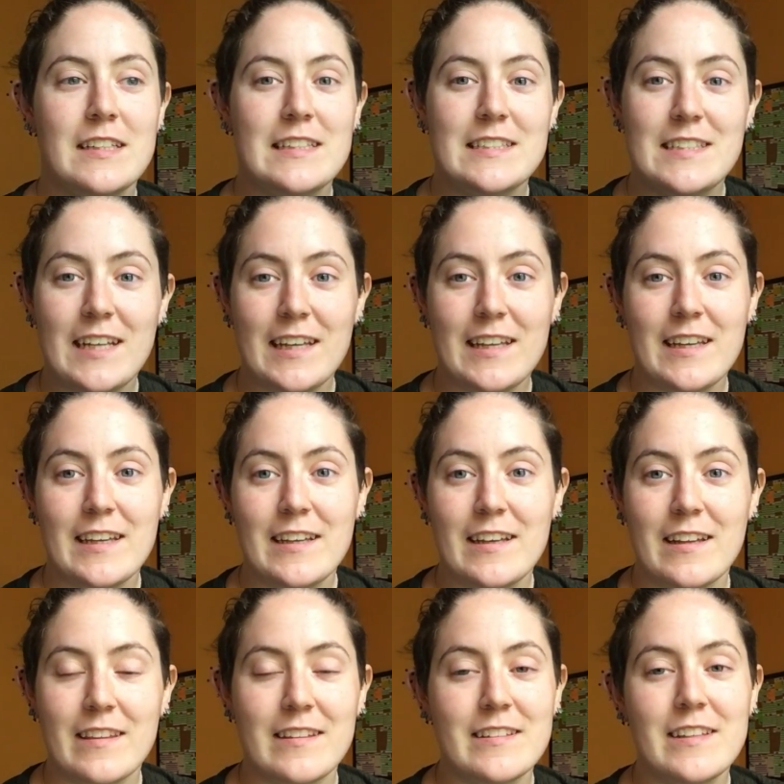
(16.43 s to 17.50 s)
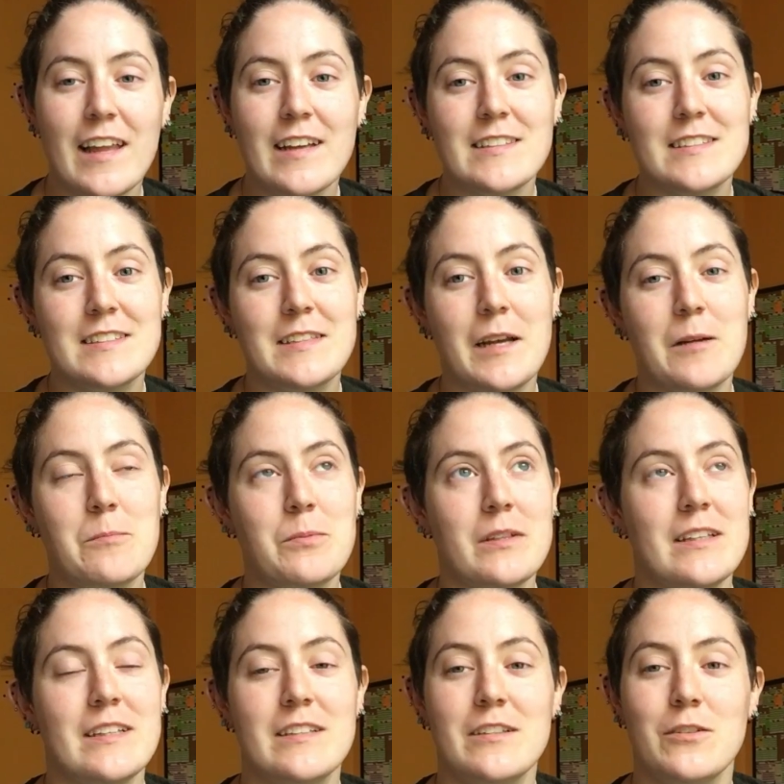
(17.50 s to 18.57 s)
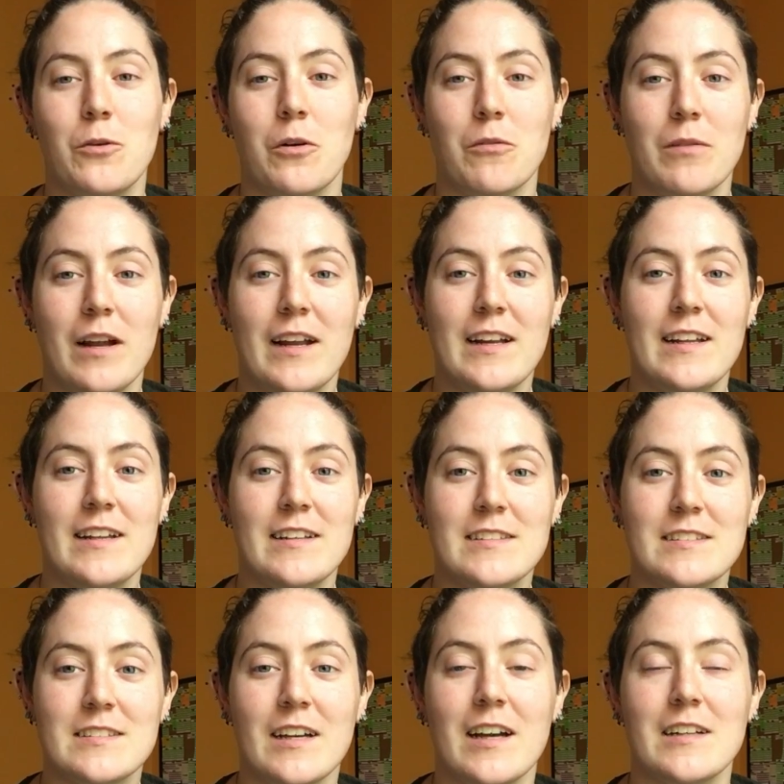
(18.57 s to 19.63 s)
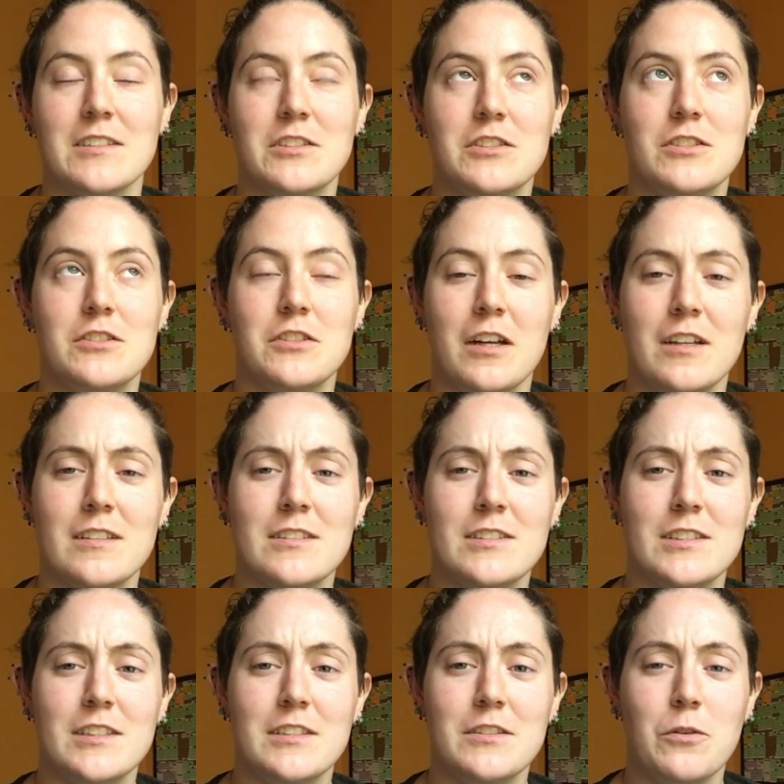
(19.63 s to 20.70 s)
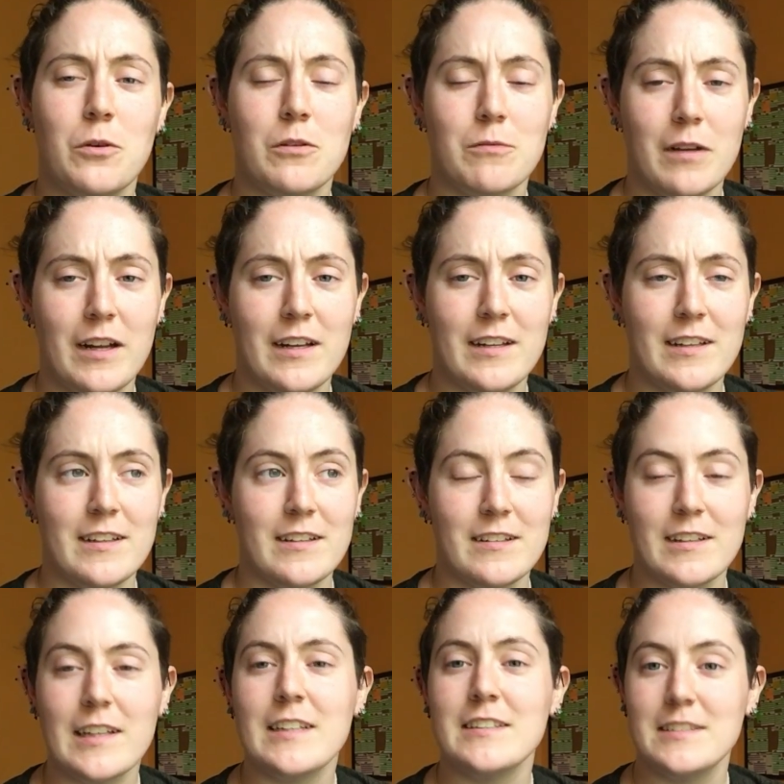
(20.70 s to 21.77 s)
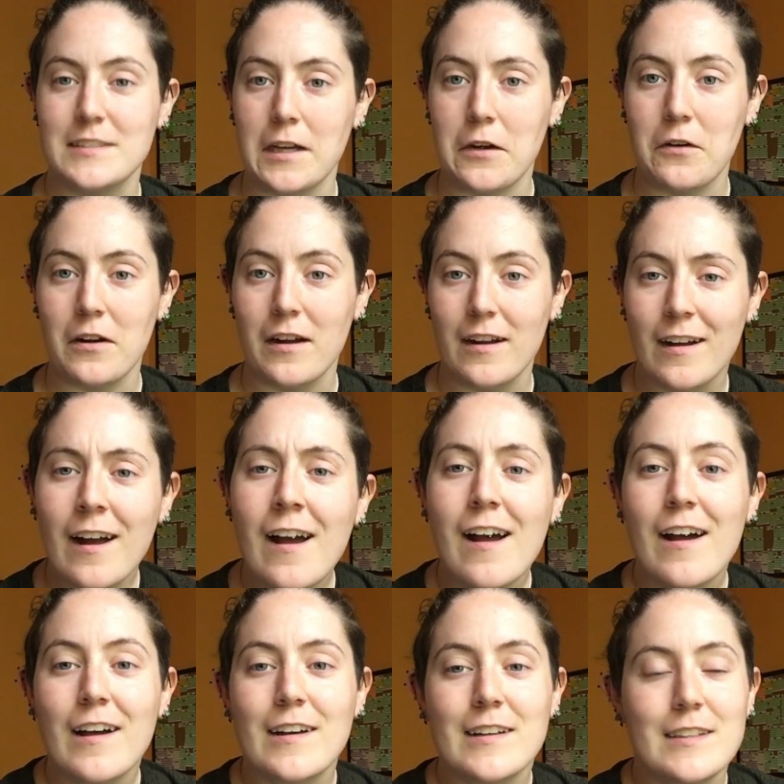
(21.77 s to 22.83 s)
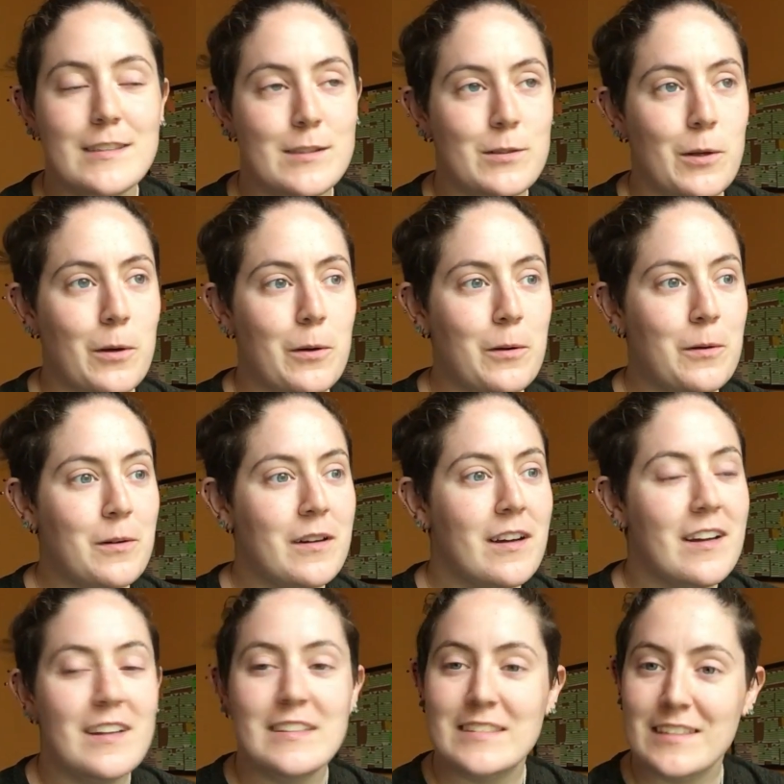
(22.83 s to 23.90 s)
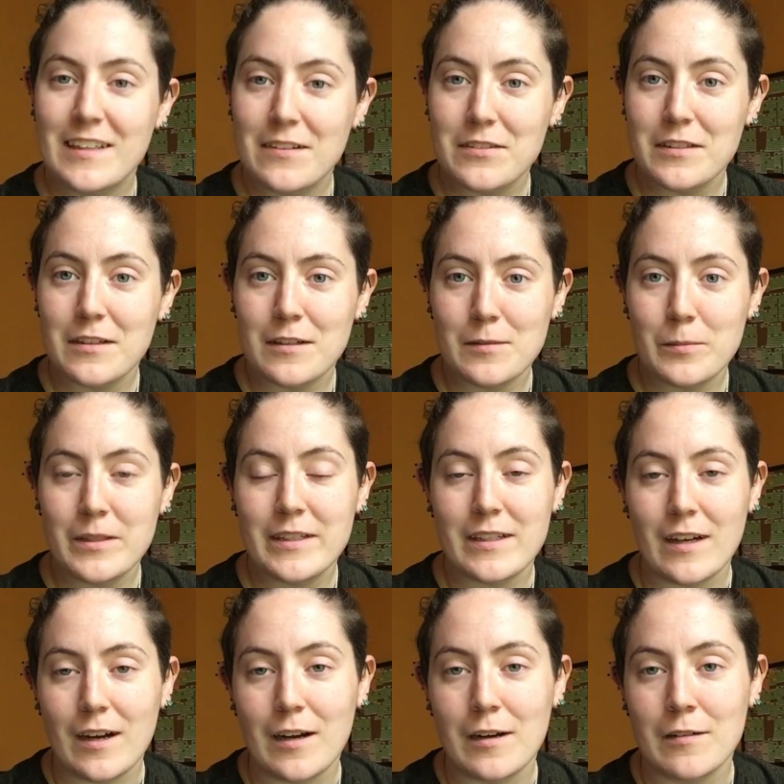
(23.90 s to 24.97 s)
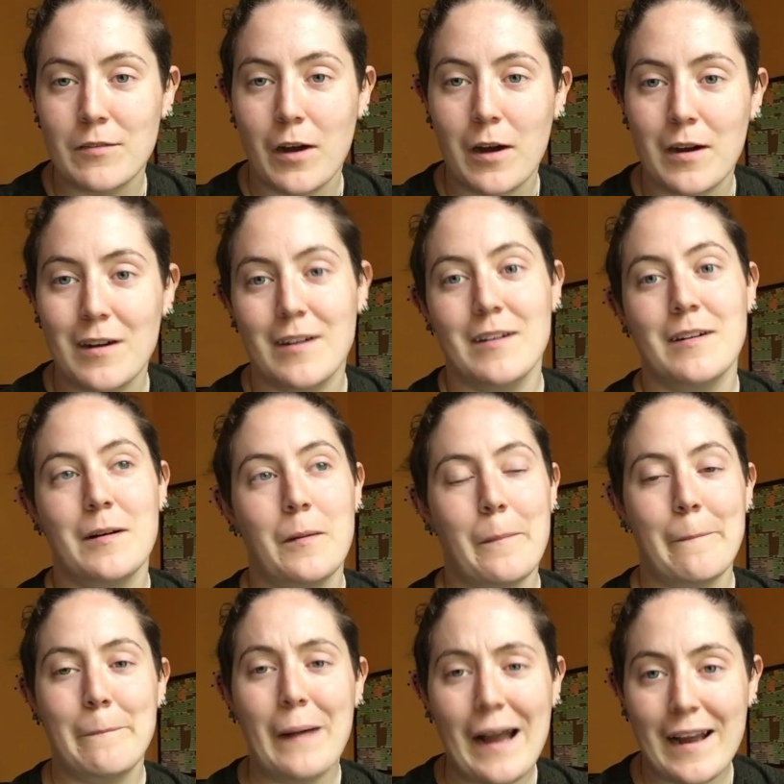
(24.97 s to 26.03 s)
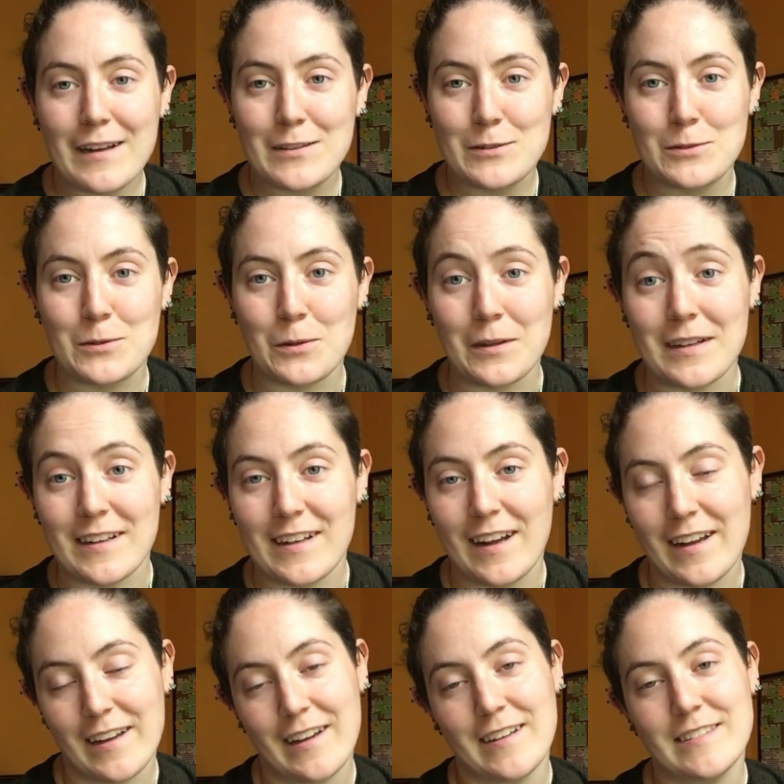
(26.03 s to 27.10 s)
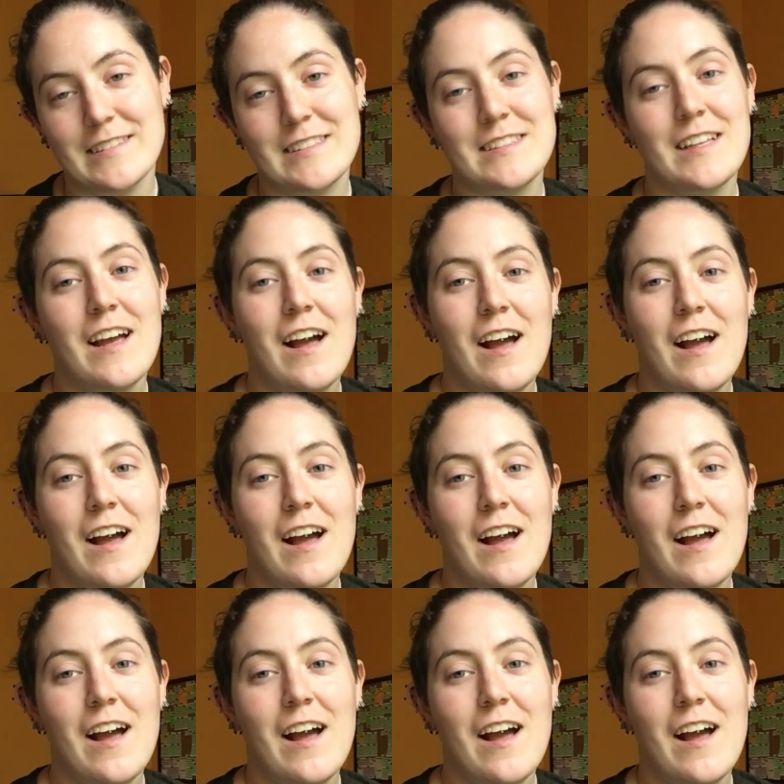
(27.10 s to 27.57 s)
taking the next step in your writing slash challenging your writing, etc. So to give a little bit of a backstory, I guess,